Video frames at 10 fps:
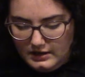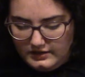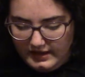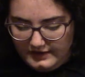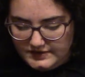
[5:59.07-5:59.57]

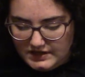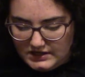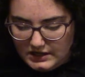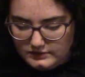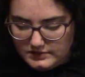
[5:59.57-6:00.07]
They have sent
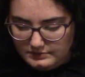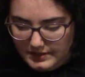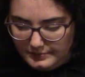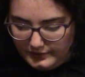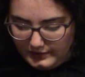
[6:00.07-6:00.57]
out some
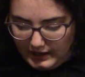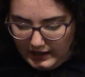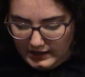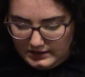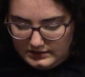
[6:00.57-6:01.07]
people,
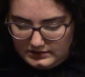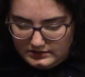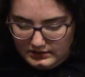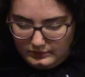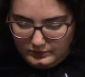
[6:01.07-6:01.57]
and
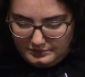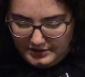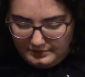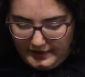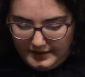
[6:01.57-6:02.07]
it would be
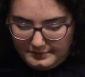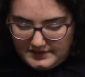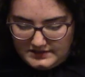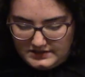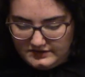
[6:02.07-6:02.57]
a bad
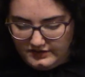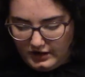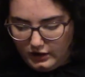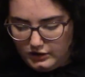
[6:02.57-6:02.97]
business if they caught